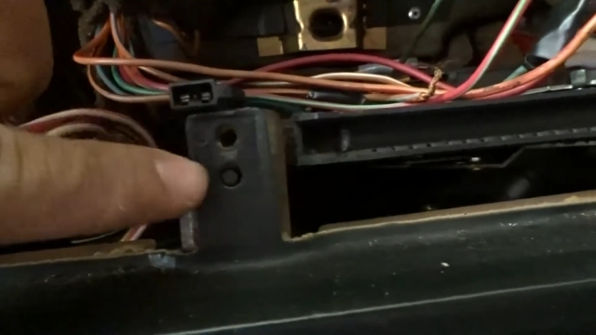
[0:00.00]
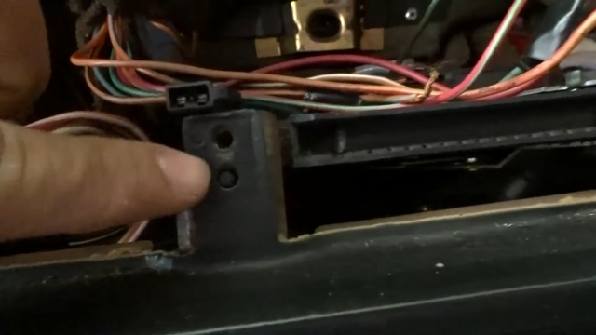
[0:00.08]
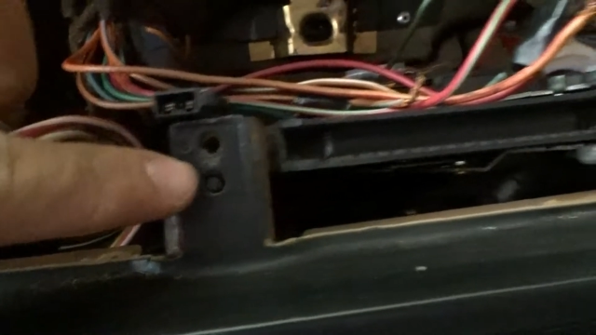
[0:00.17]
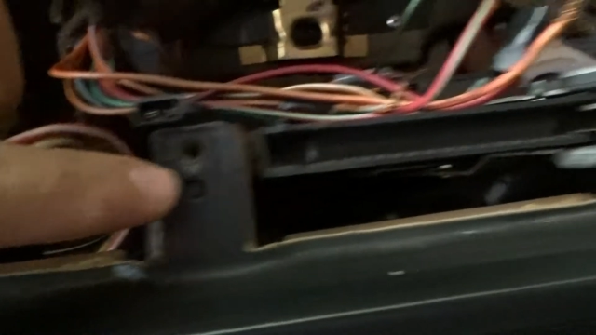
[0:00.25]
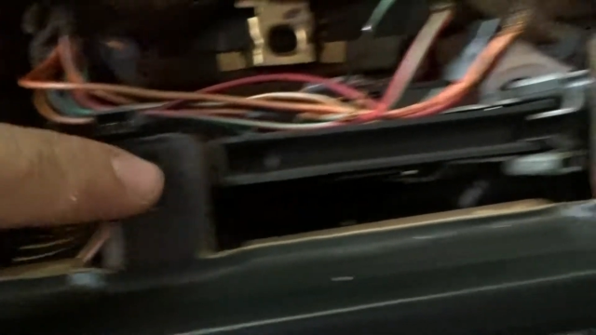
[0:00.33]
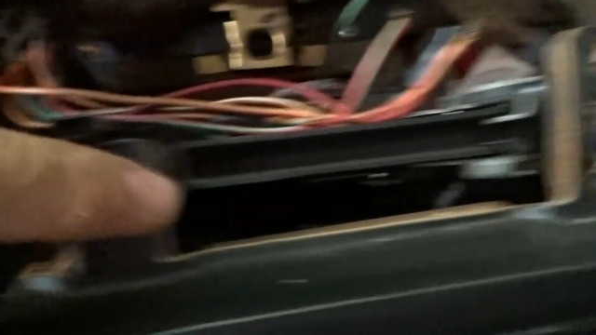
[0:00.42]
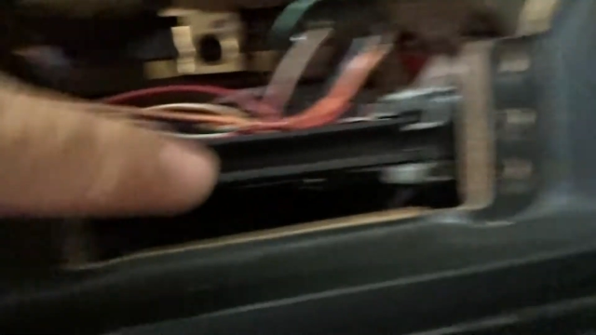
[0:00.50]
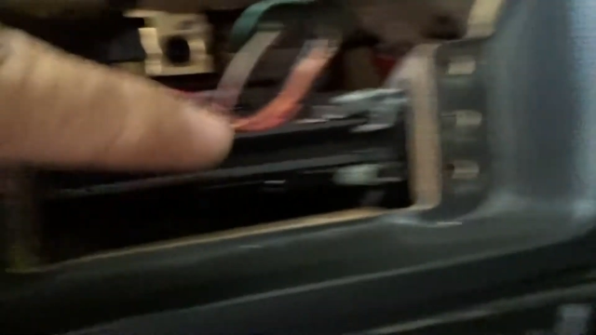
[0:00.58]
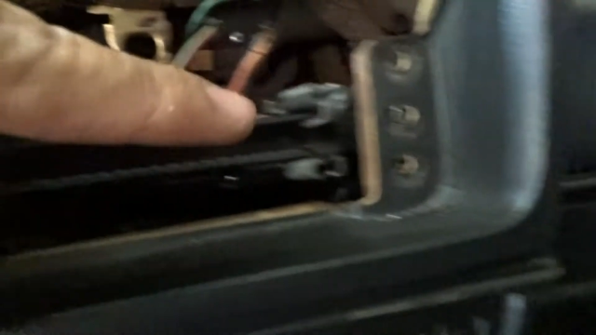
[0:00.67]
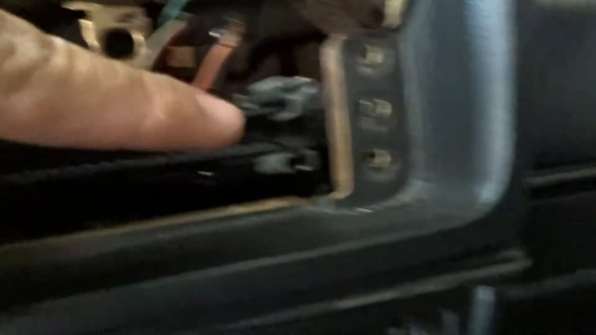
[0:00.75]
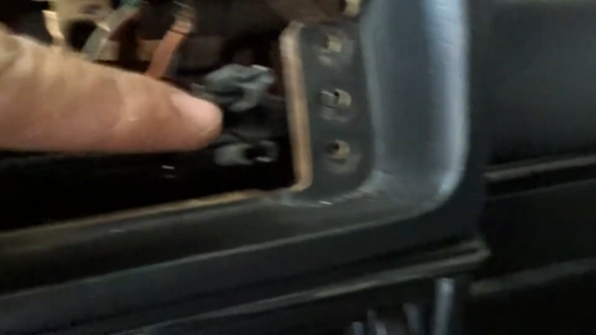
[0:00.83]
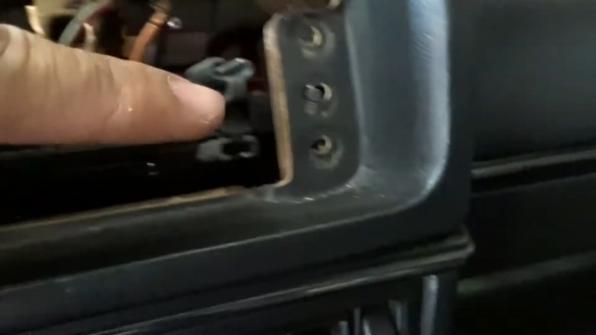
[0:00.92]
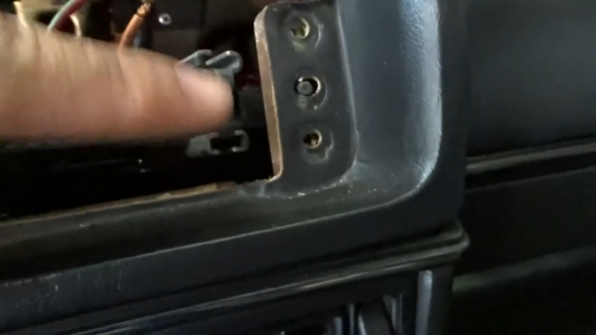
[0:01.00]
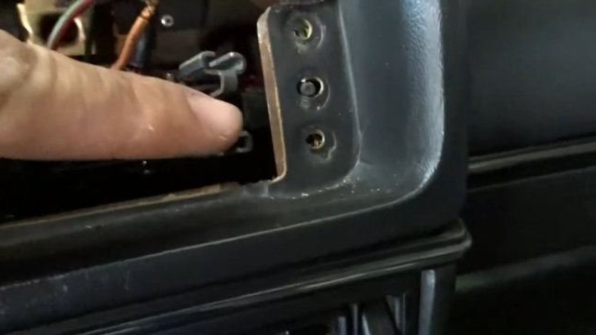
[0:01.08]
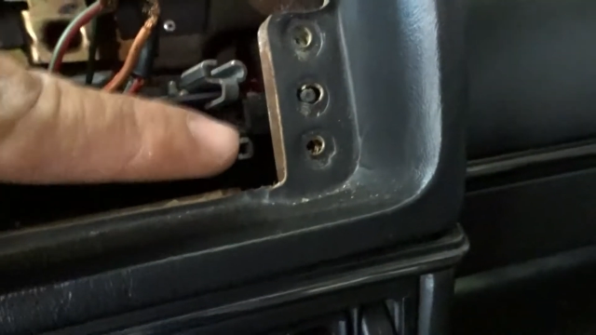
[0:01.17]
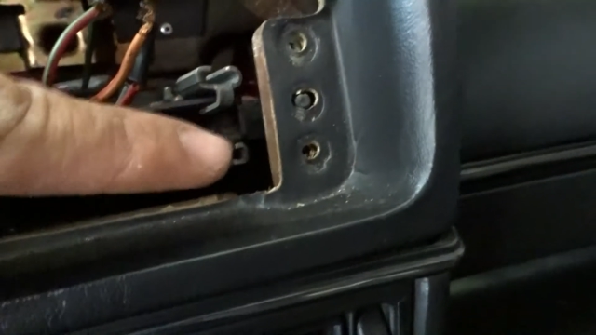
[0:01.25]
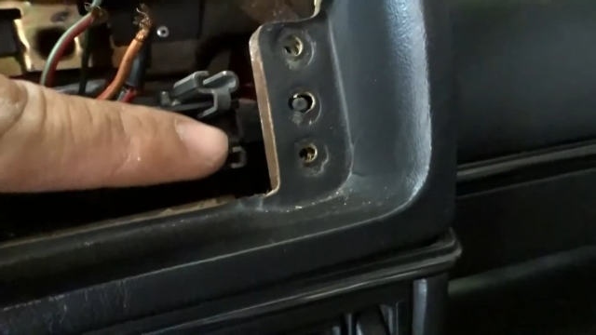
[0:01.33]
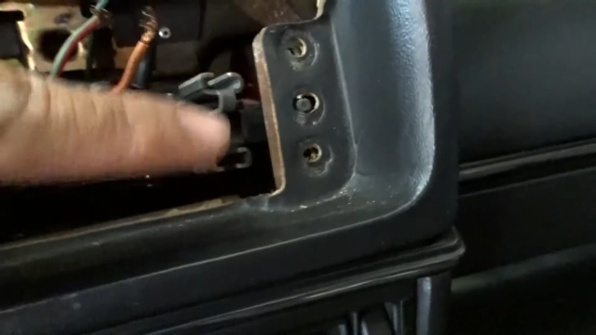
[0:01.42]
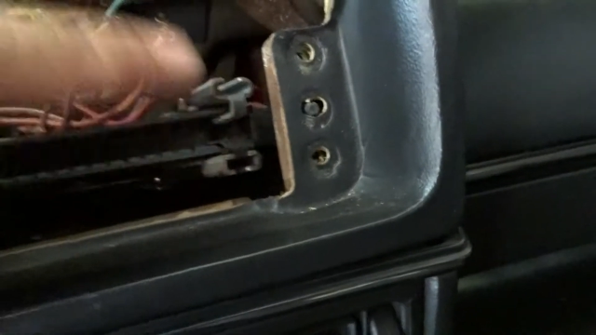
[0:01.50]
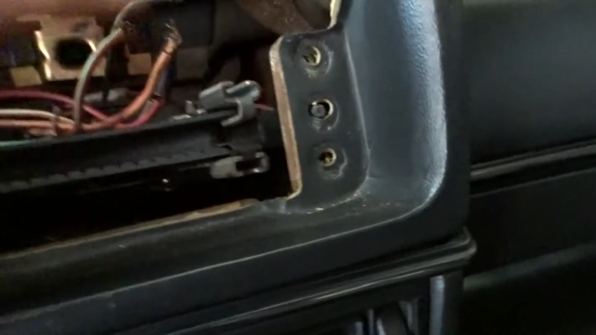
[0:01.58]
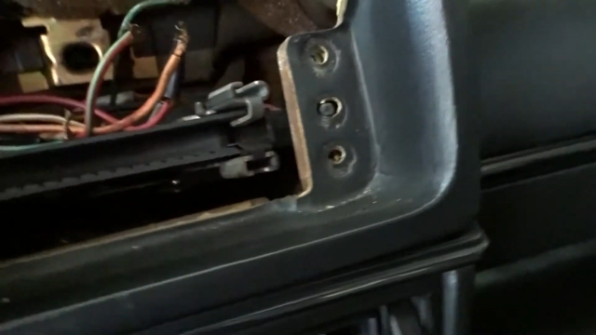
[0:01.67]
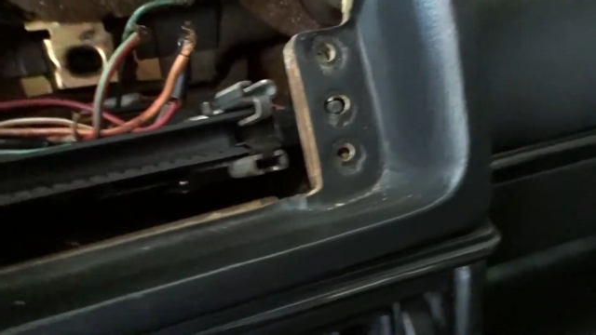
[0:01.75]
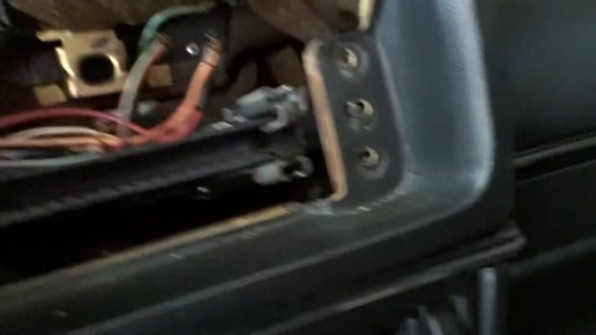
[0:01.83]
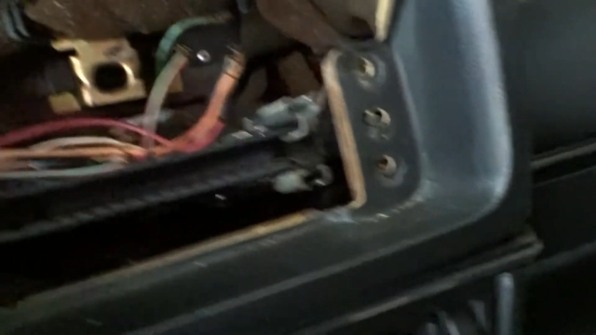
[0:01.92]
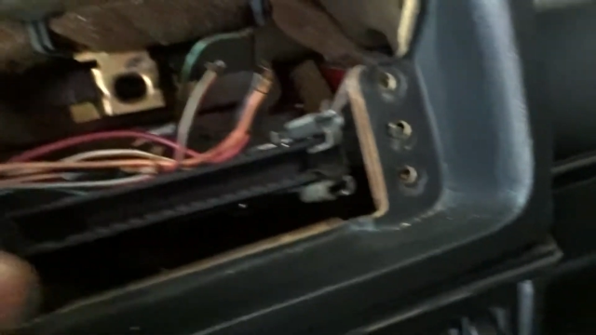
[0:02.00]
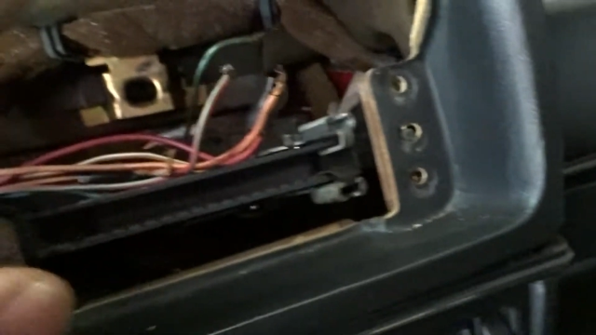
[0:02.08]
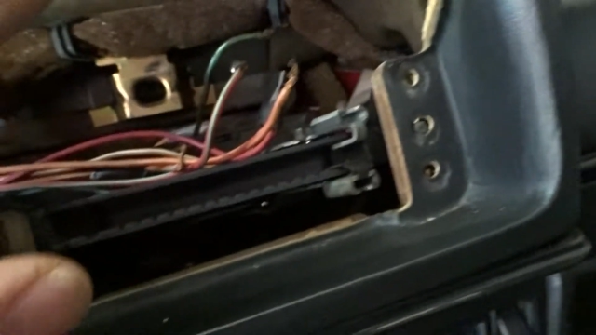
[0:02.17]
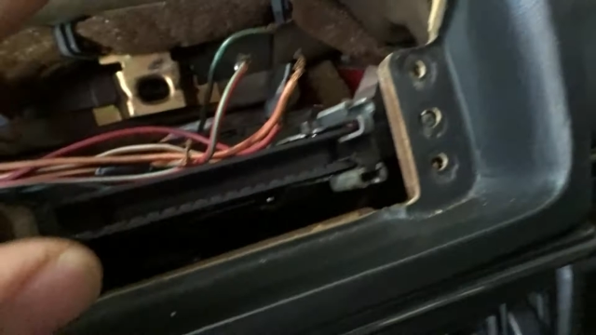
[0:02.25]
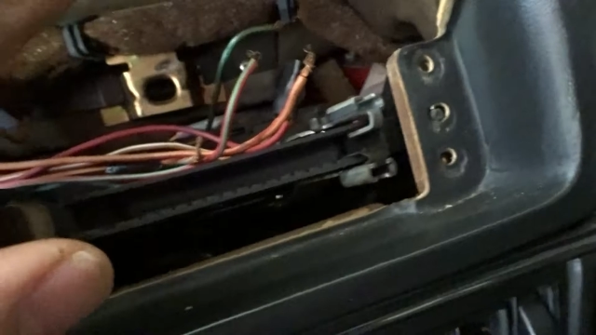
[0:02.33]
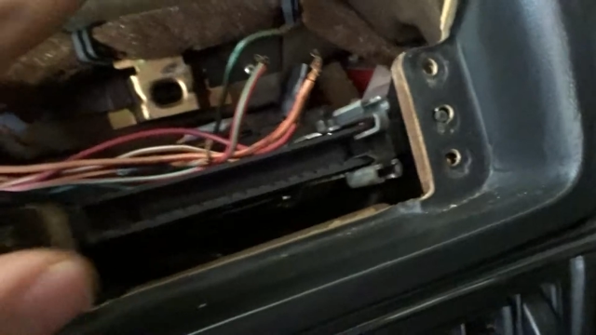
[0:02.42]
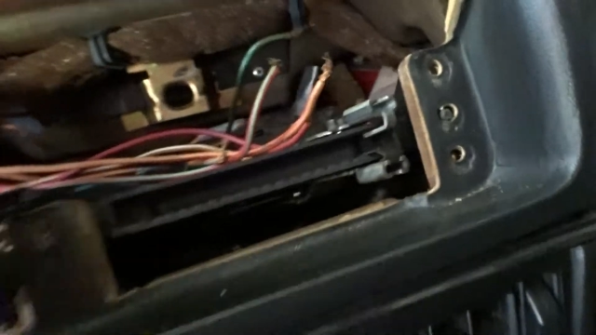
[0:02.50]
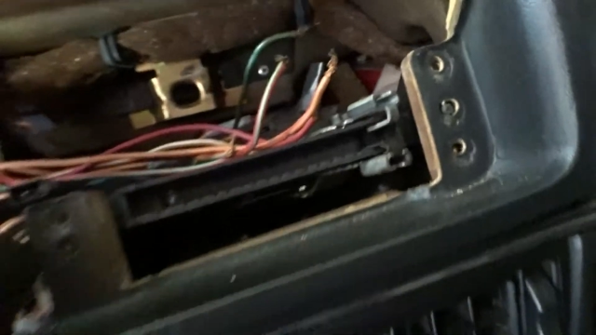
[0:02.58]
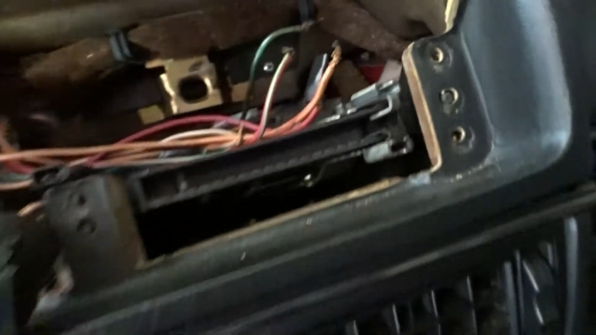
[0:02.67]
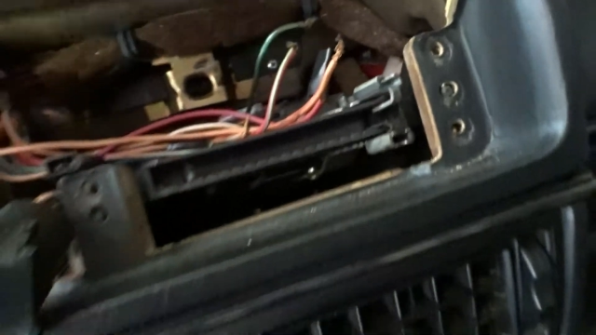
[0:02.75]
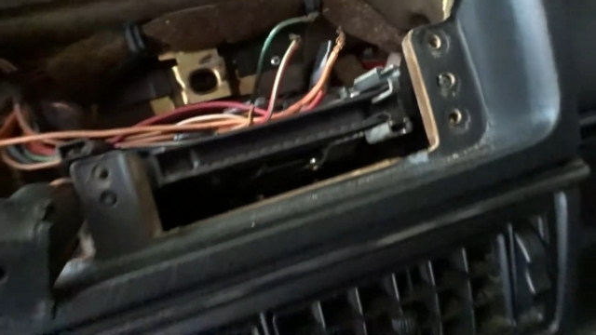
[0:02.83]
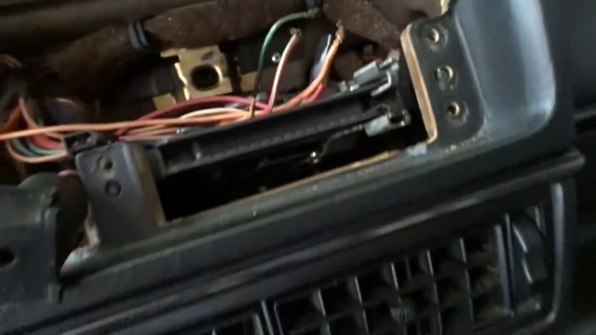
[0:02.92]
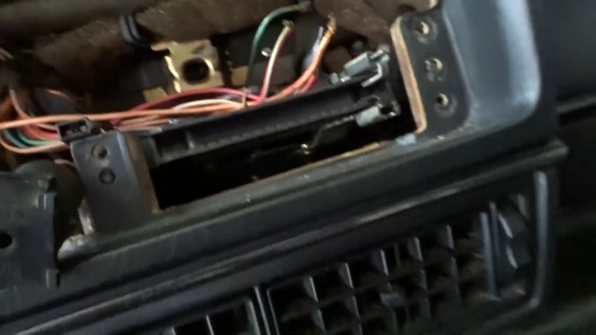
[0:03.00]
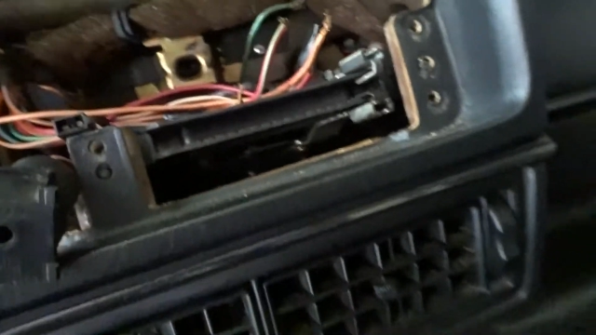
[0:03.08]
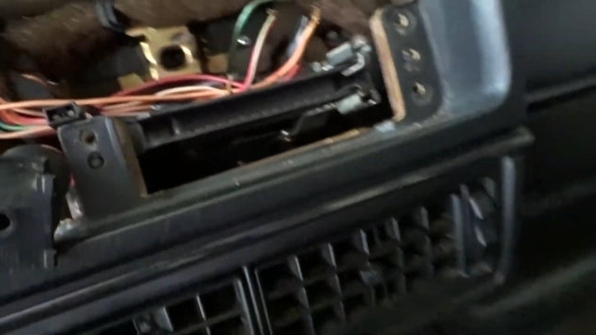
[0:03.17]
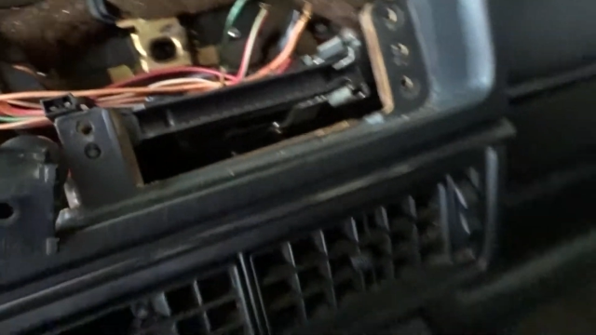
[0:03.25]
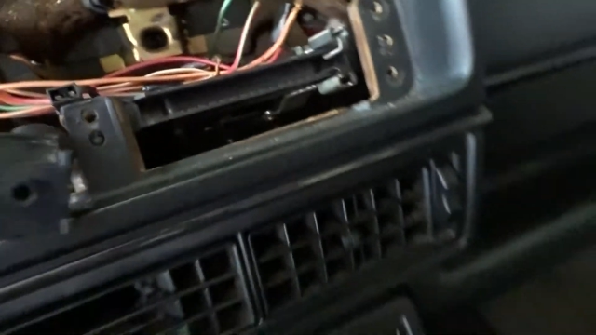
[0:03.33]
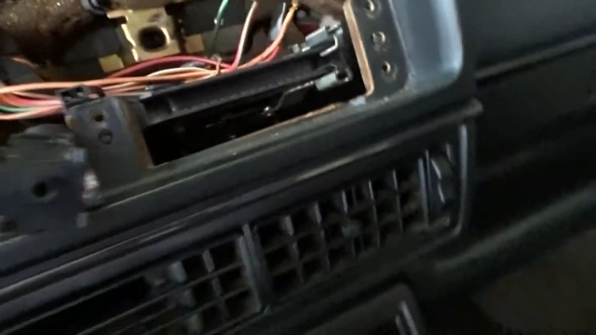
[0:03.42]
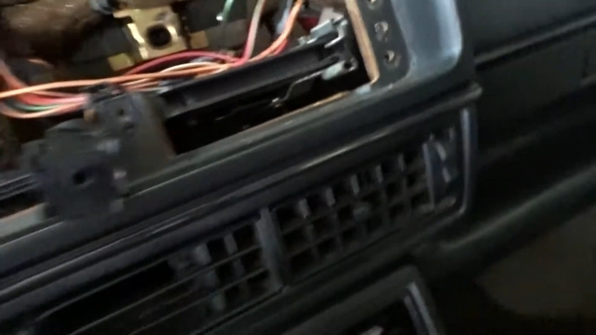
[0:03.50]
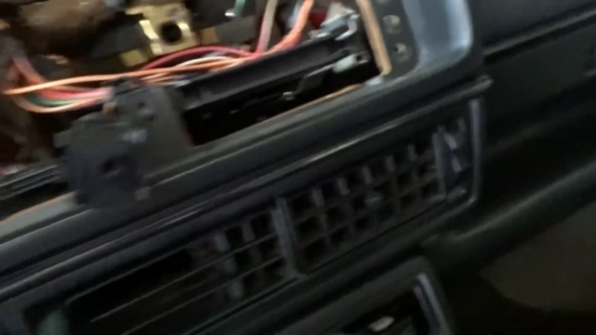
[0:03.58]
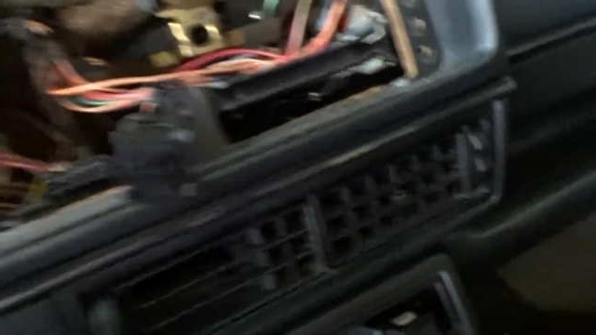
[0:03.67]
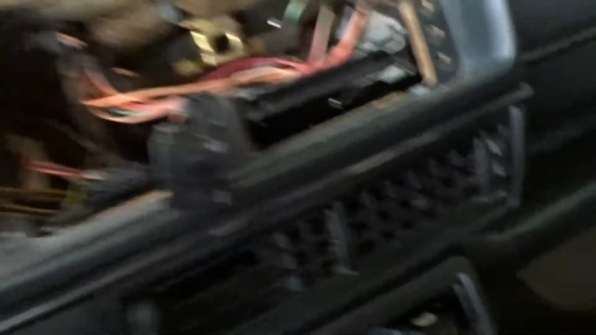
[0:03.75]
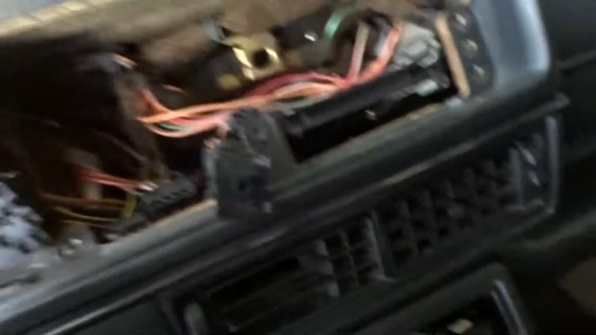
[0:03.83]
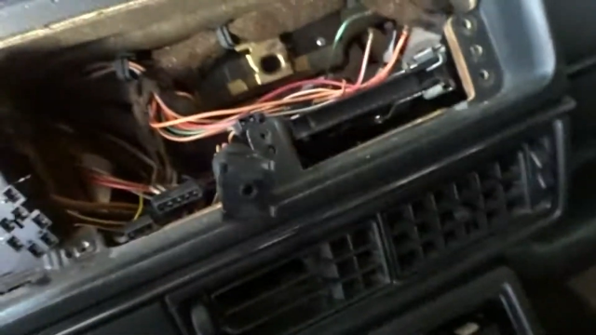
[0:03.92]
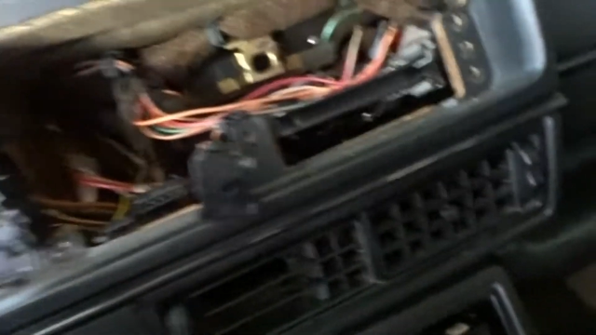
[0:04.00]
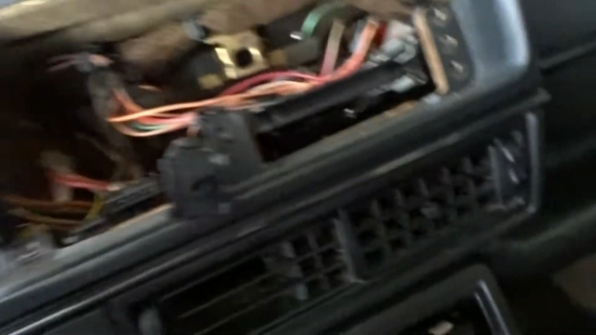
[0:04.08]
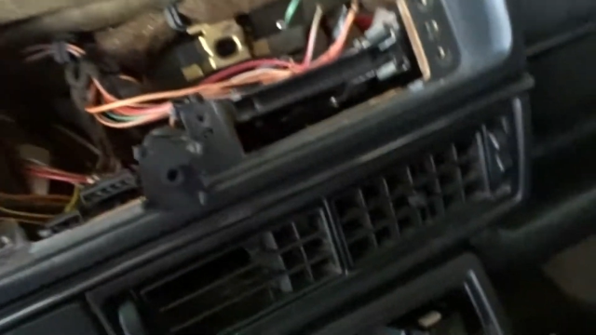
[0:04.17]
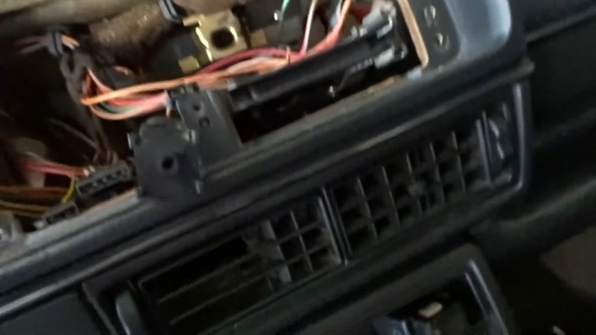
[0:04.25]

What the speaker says: No face is visible, so there are no lips to read.